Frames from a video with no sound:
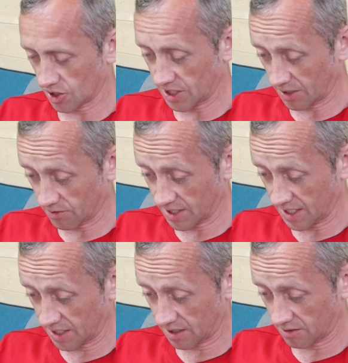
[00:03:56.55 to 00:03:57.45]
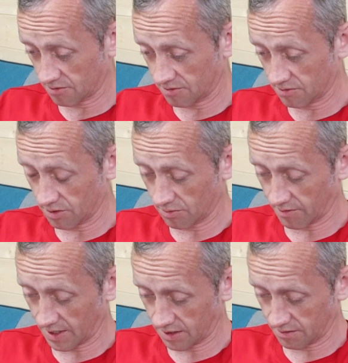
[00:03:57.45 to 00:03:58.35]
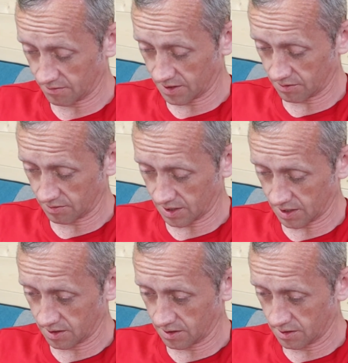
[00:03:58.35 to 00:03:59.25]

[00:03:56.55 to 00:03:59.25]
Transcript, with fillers: Shadow Sneak. Oh, super effective. Right, okay.